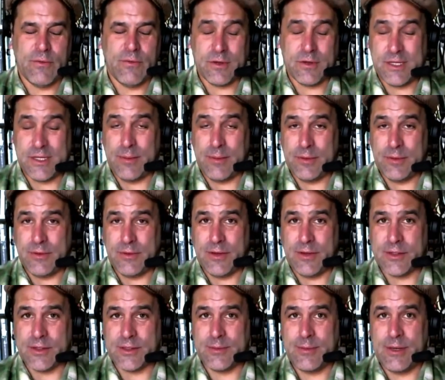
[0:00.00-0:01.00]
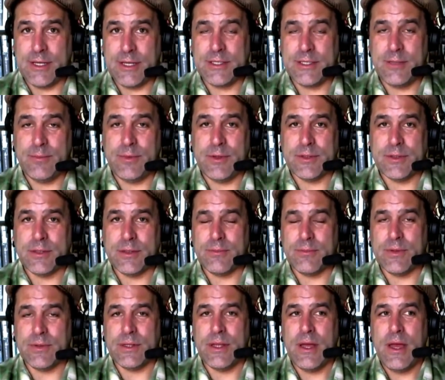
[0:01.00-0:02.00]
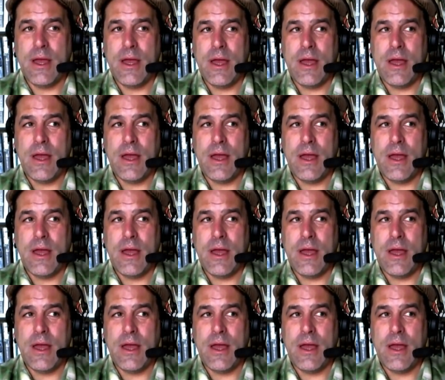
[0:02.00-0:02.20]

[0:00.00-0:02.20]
for example, the Dell XPS I'm using, but